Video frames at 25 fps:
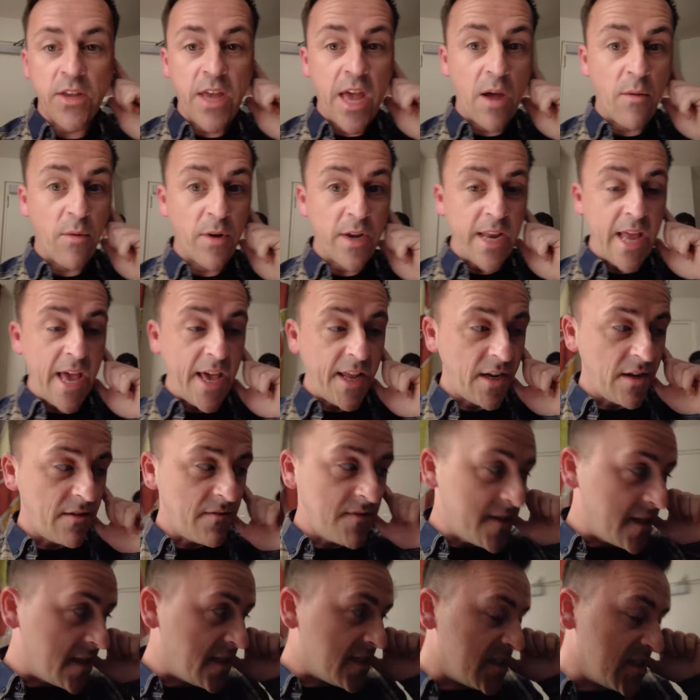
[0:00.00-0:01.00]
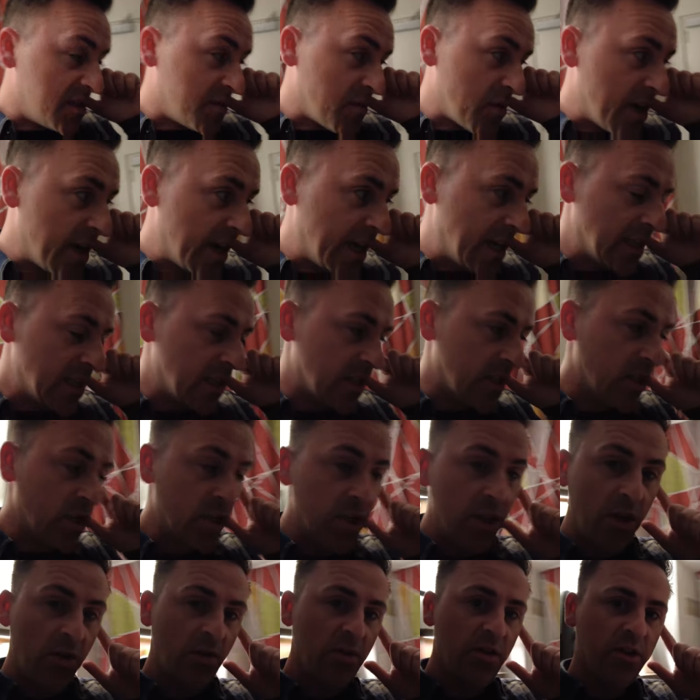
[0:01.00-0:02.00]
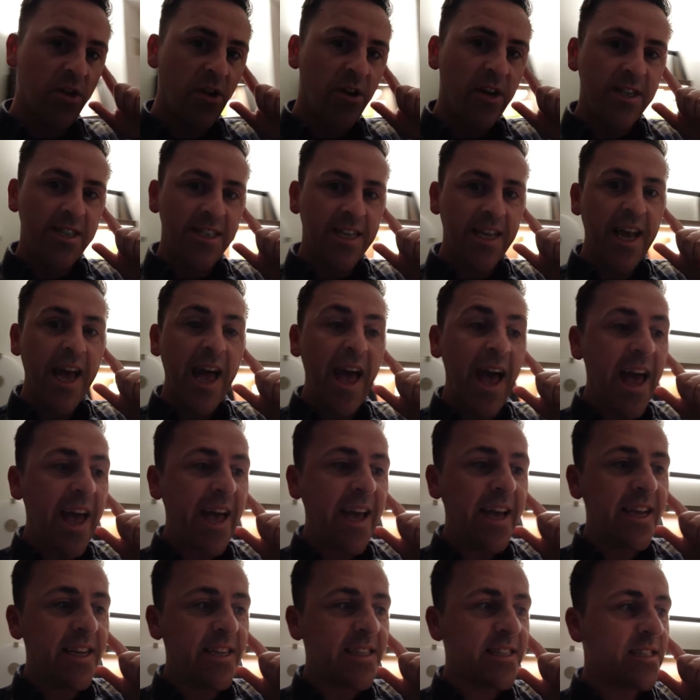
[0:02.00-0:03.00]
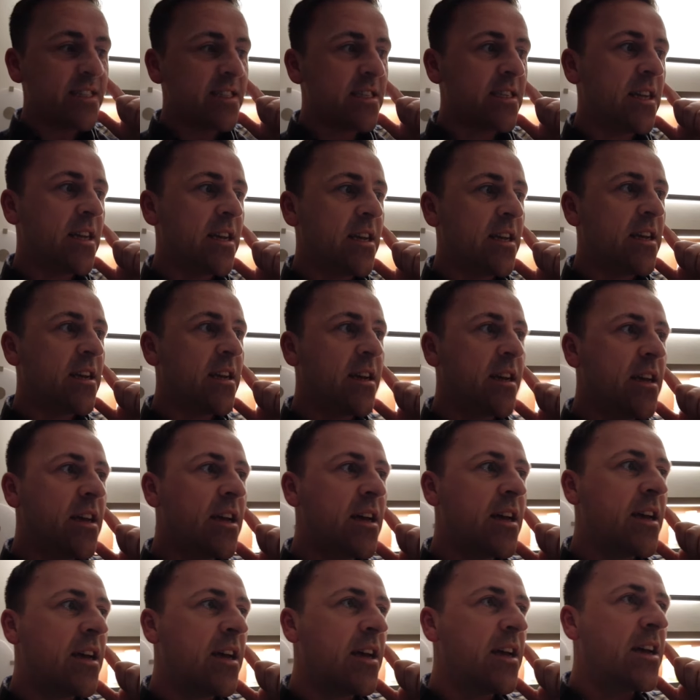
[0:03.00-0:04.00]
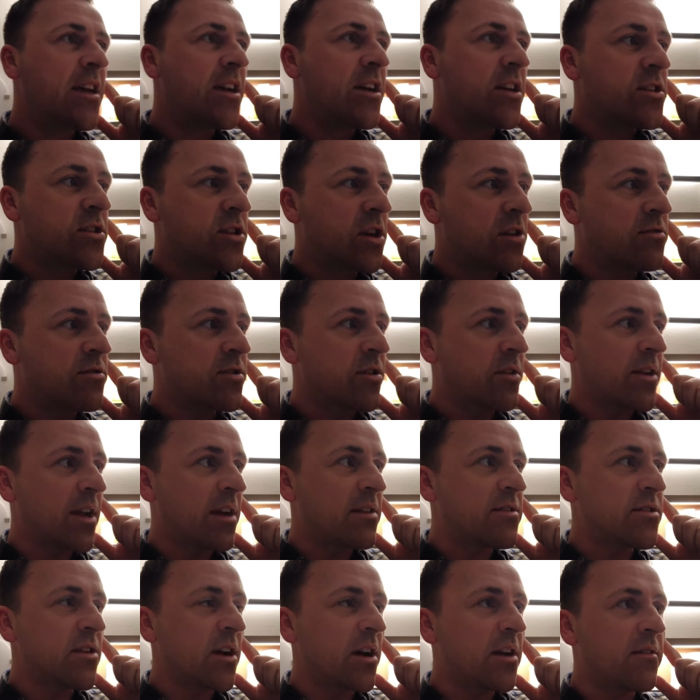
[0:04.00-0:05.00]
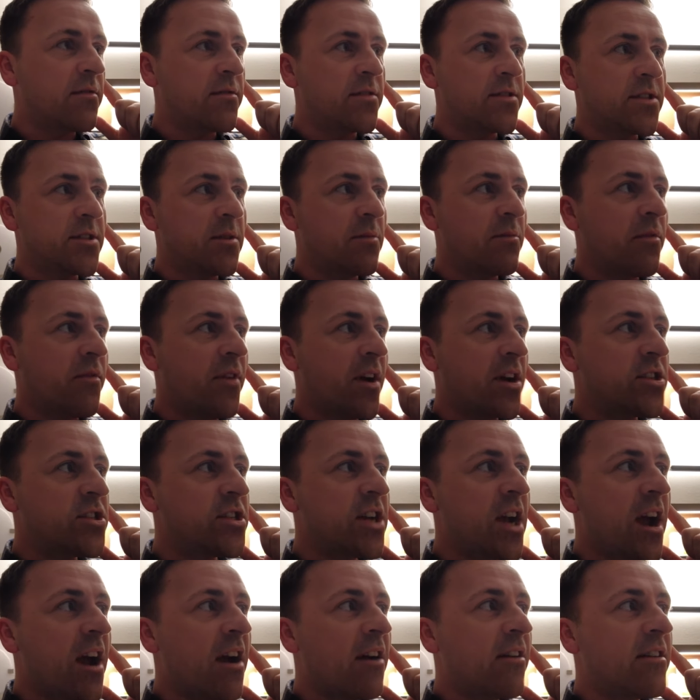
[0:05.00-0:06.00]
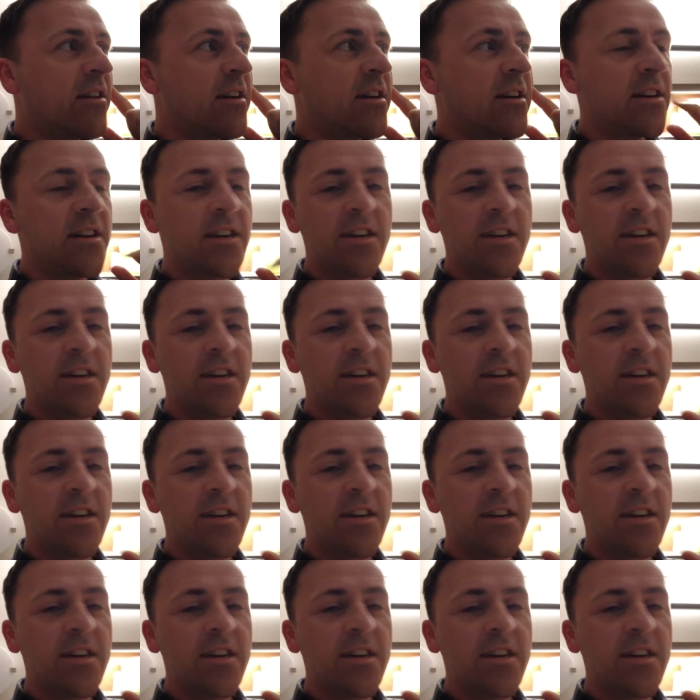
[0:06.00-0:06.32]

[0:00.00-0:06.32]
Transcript: yeah, we're gonna head over to Disney Springs. The show starts at eight. Joe's going outside for some fresh air.